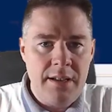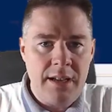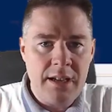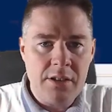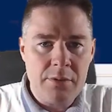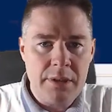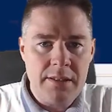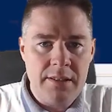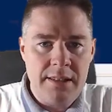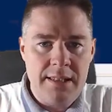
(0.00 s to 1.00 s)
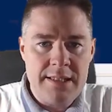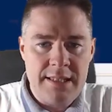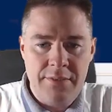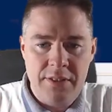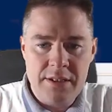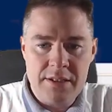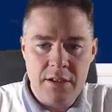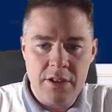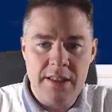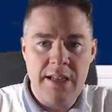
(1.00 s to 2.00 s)
Acrobat DC feature
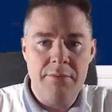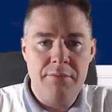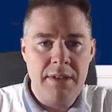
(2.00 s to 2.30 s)
lockdown.